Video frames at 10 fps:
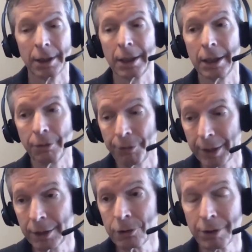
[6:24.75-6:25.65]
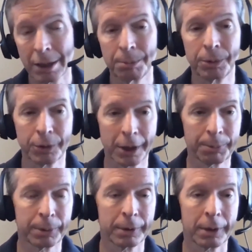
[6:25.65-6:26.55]
and then try to boot
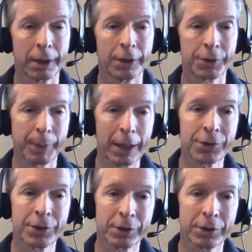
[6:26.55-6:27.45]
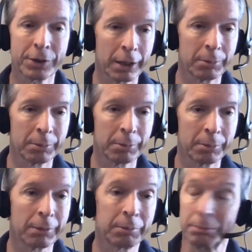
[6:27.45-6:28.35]
up space and time
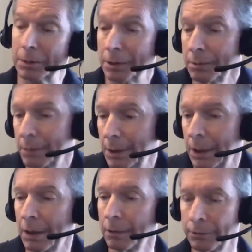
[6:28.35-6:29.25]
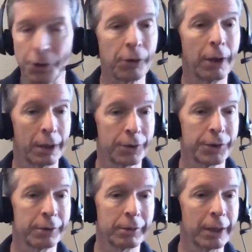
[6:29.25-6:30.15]
and, you know,
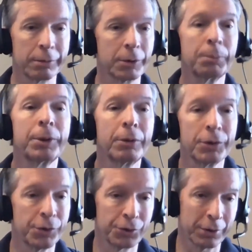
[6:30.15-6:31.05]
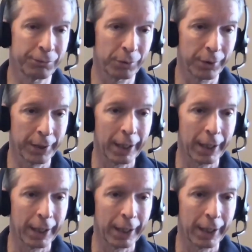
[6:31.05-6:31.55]
neurons and computers and so forth.